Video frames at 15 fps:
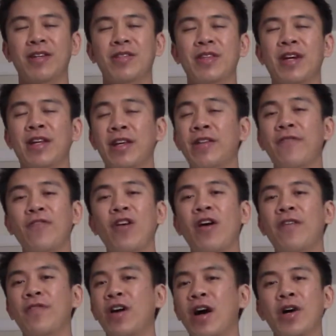that
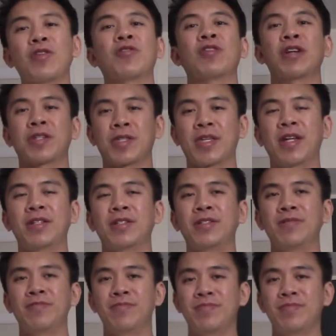involve other extended.